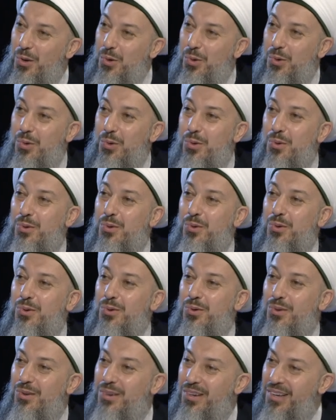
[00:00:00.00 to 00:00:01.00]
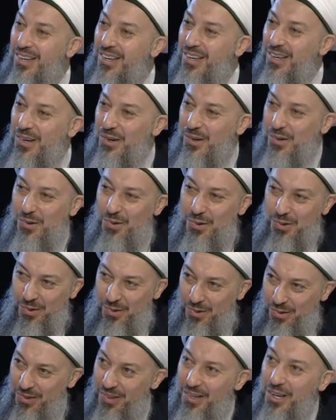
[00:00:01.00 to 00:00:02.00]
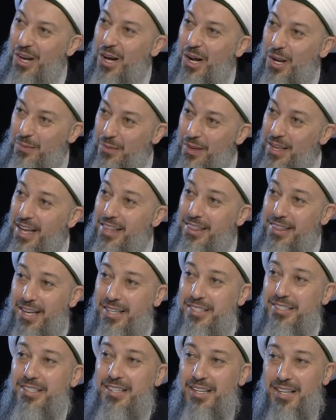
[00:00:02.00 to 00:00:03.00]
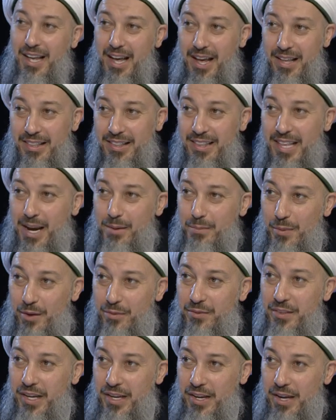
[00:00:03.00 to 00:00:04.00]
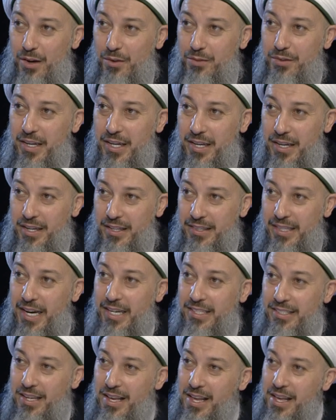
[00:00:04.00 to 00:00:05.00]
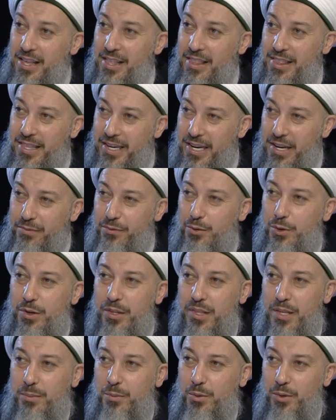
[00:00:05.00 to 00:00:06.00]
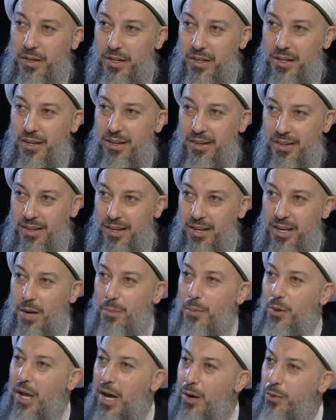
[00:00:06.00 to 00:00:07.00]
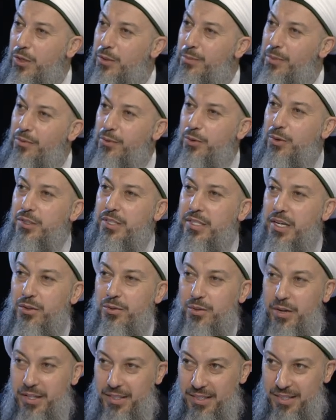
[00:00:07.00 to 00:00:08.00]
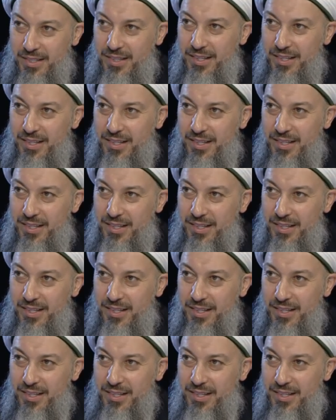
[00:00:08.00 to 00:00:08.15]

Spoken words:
Beautiful. Very calming. Very calming. At that time of the night. 3, 4 in the morning. A couple hours before sunrise.